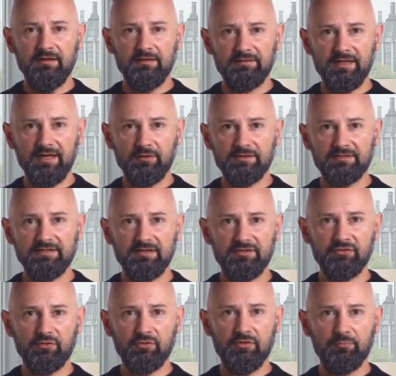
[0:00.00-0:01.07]
they are
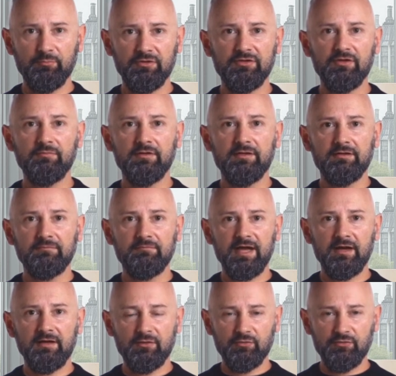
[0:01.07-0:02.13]
essential to preserving the
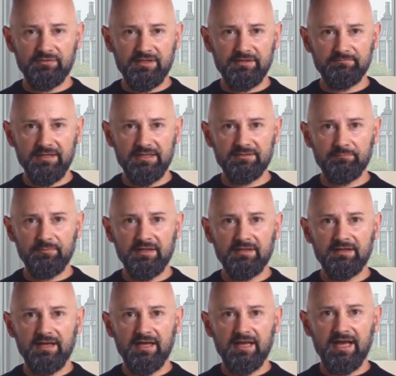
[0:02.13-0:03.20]
value of the
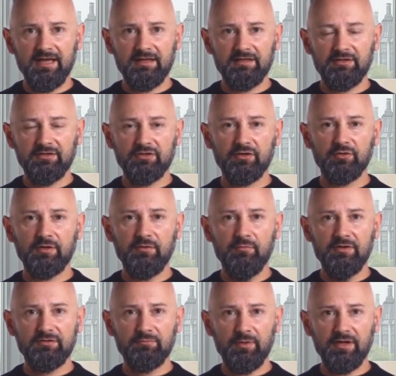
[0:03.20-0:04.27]
investment and ensuring
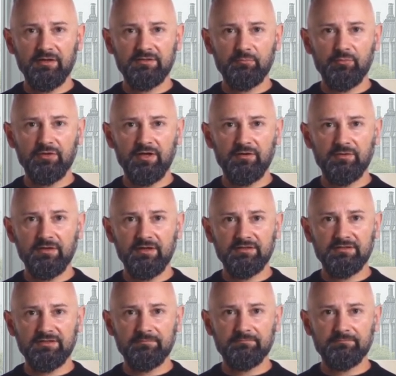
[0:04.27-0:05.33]
responsible
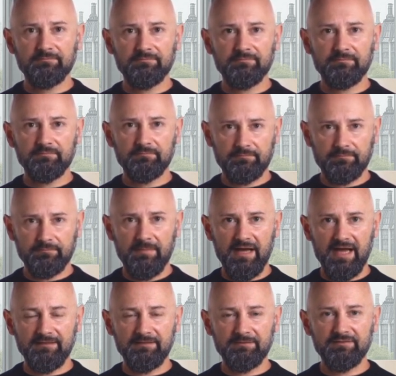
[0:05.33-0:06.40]
governance.
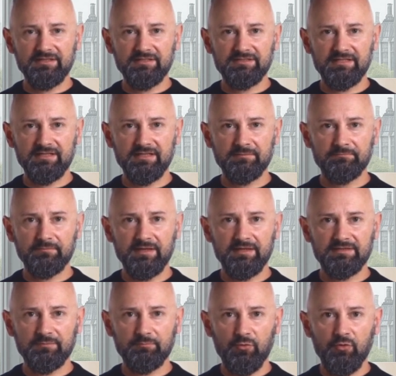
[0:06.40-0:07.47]
As a VC,
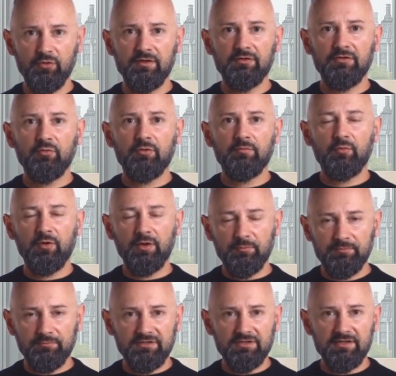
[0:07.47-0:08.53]
it's important to avoid
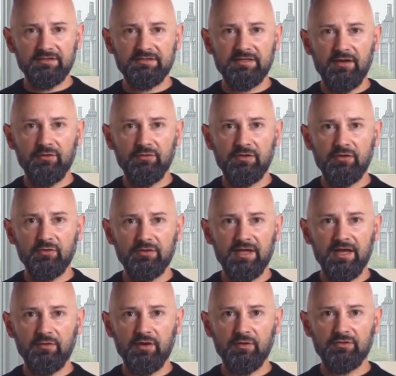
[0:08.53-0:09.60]
provisions that are too
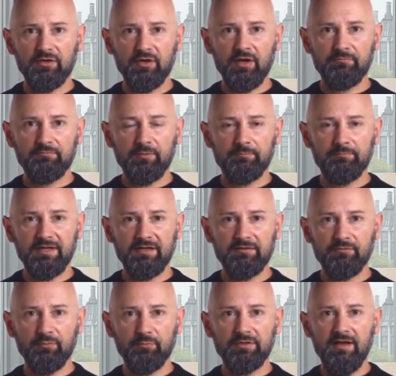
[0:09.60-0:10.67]
narrow to offer
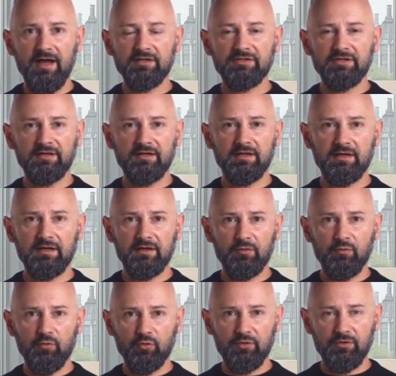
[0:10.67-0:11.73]
meaningful protection
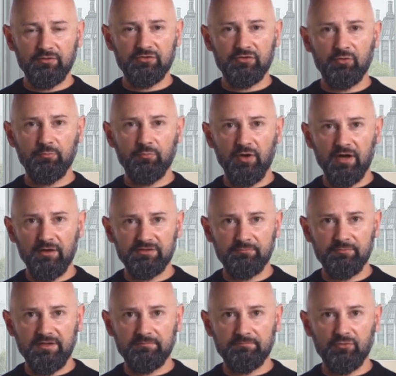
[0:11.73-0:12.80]
or too broad to
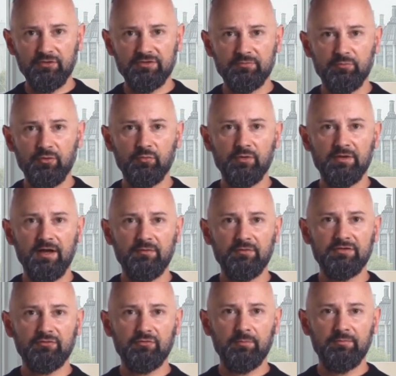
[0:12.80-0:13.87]
be enforceable without
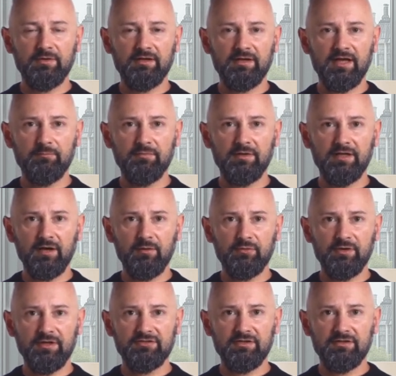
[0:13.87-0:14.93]
disrupting company
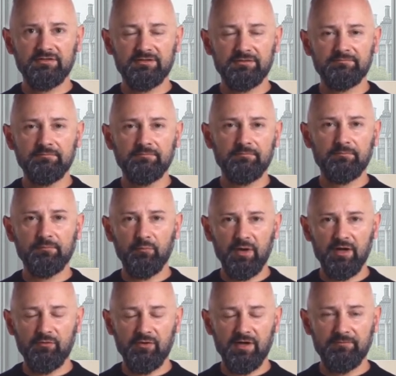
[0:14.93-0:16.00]
operations.
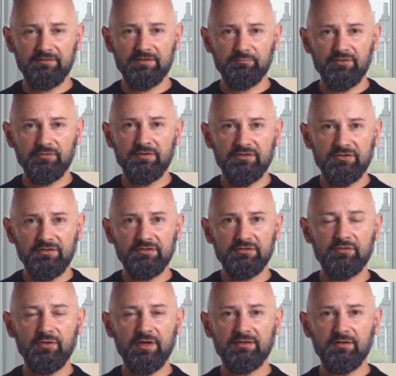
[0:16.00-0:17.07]
Well-drafted provisions
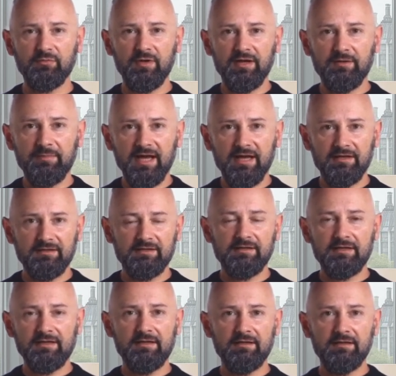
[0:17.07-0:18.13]
strike the right balance.
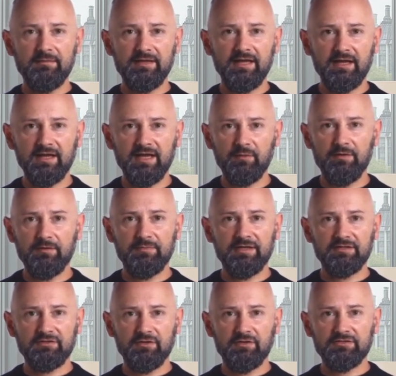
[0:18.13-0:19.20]
They allow
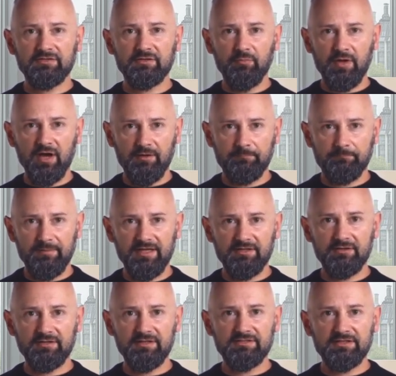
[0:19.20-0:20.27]
investors to block
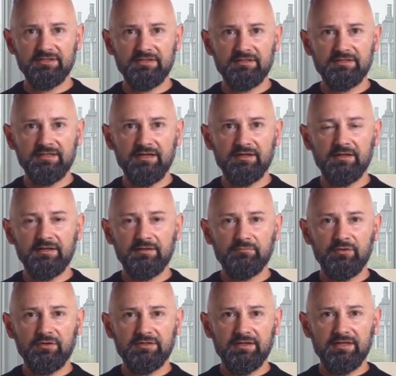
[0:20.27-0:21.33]
major decisions that could
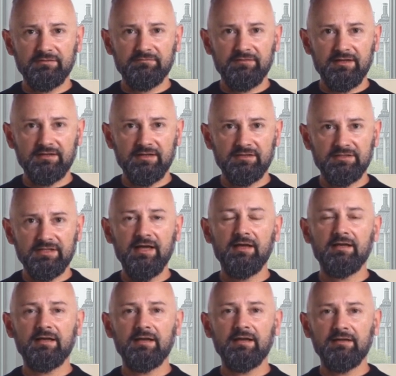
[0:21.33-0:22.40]
adversely affect their
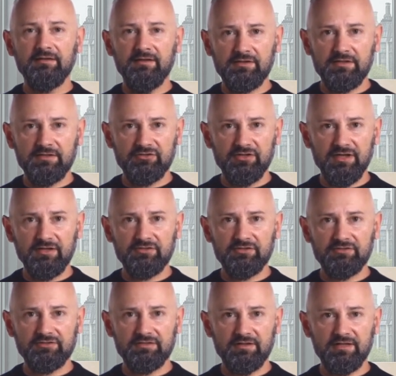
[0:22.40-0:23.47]
stake, such as
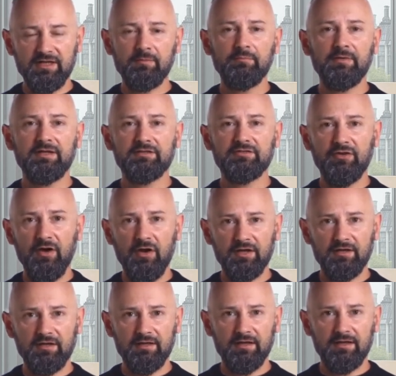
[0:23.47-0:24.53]
changes to the company's
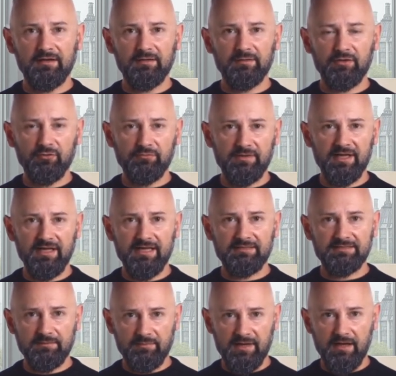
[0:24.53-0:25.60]
charter, new
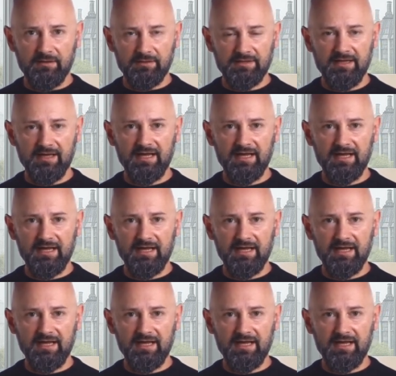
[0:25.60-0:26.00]
financing rounds,